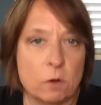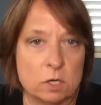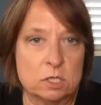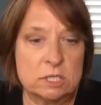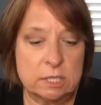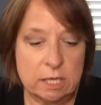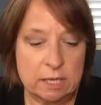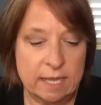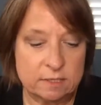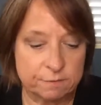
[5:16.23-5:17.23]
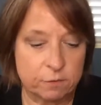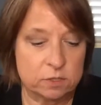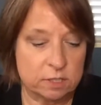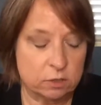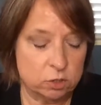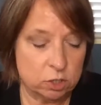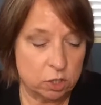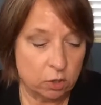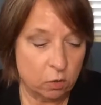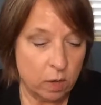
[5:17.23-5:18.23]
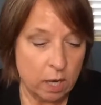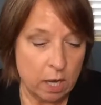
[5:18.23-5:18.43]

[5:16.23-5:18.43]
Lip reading: first. That's the first thing you should do.